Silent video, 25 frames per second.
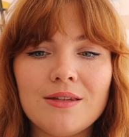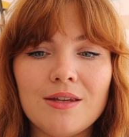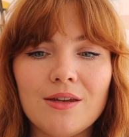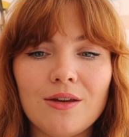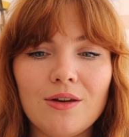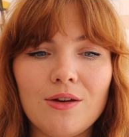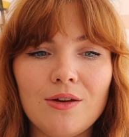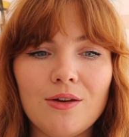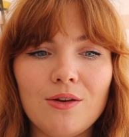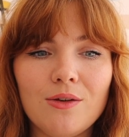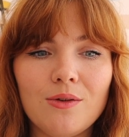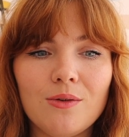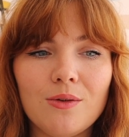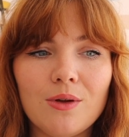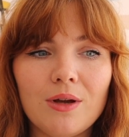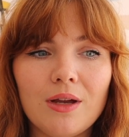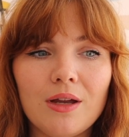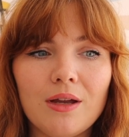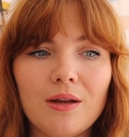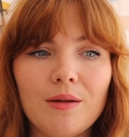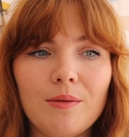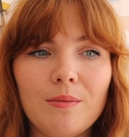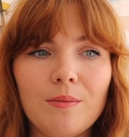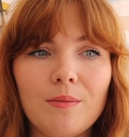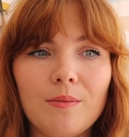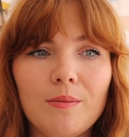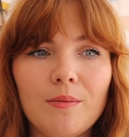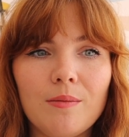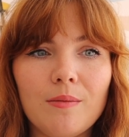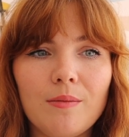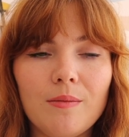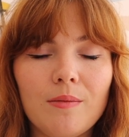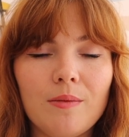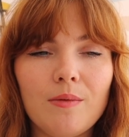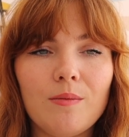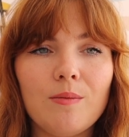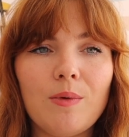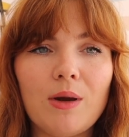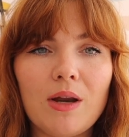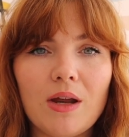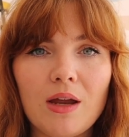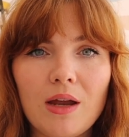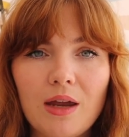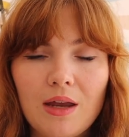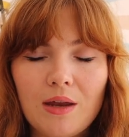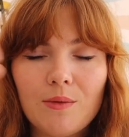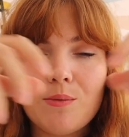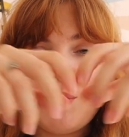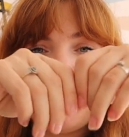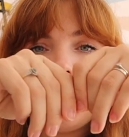to when
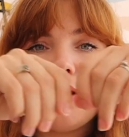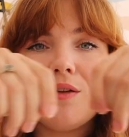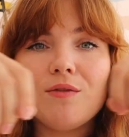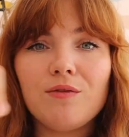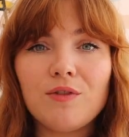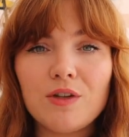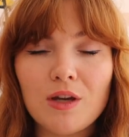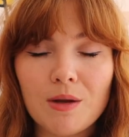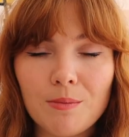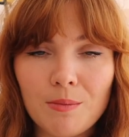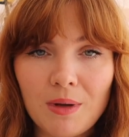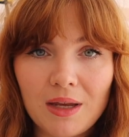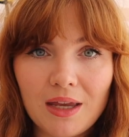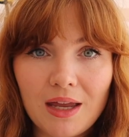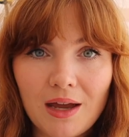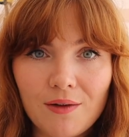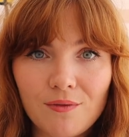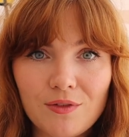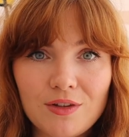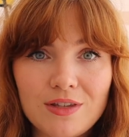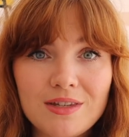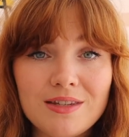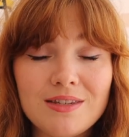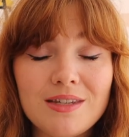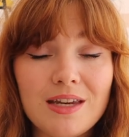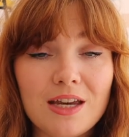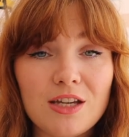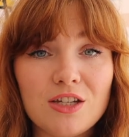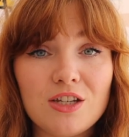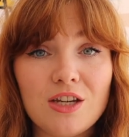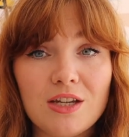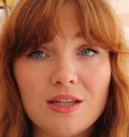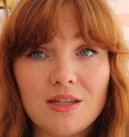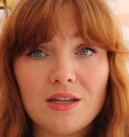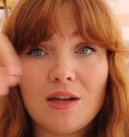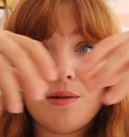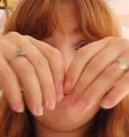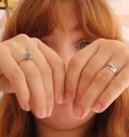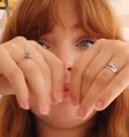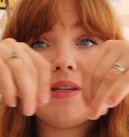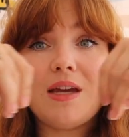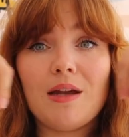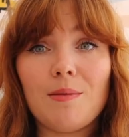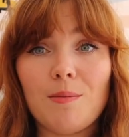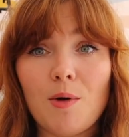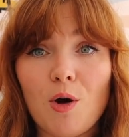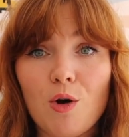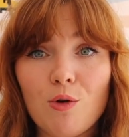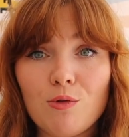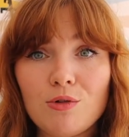I when I've done my gathered stitches and I'm say
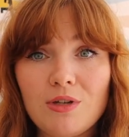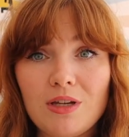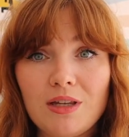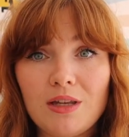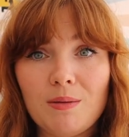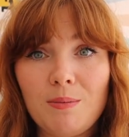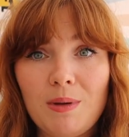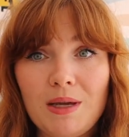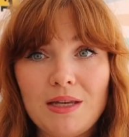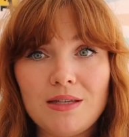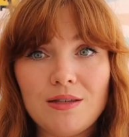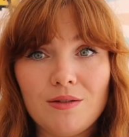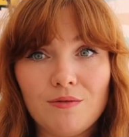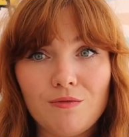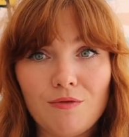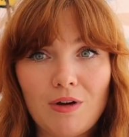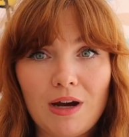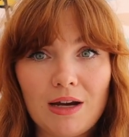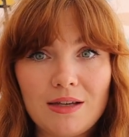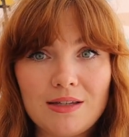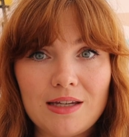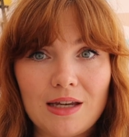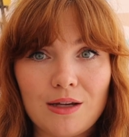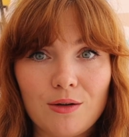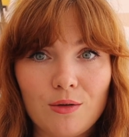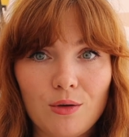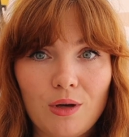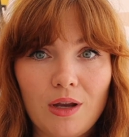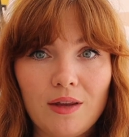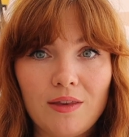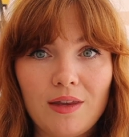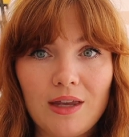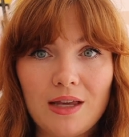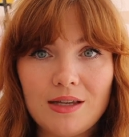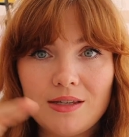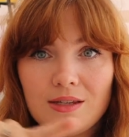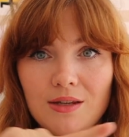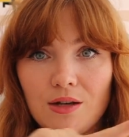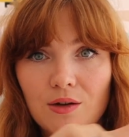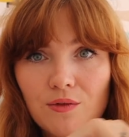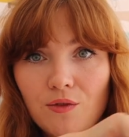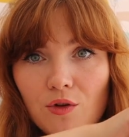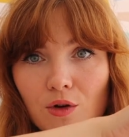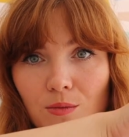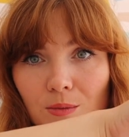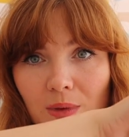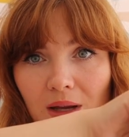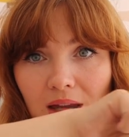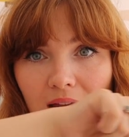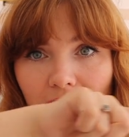I'm holding the piece of rectangle like this and I've
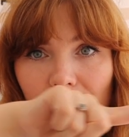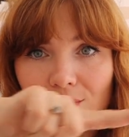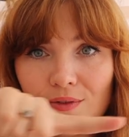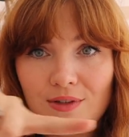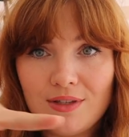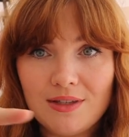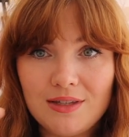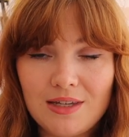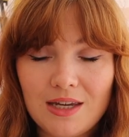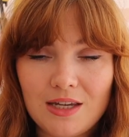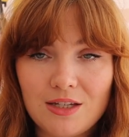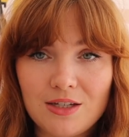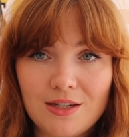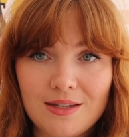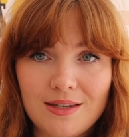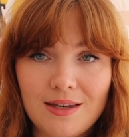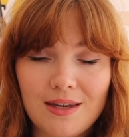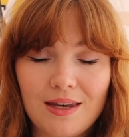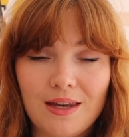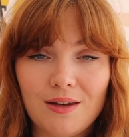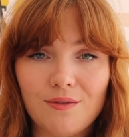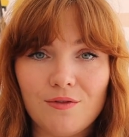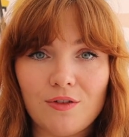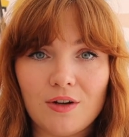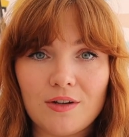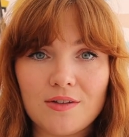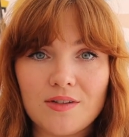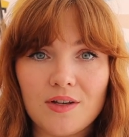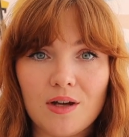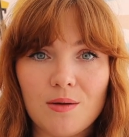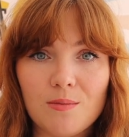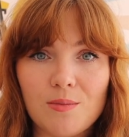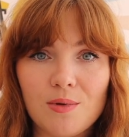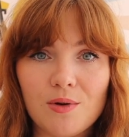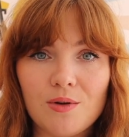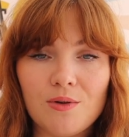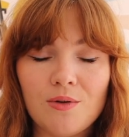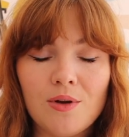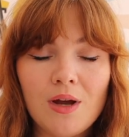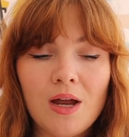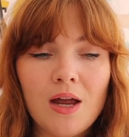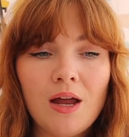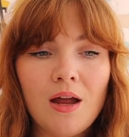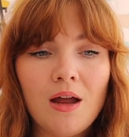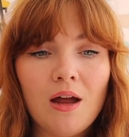got my gathered stitches in it for example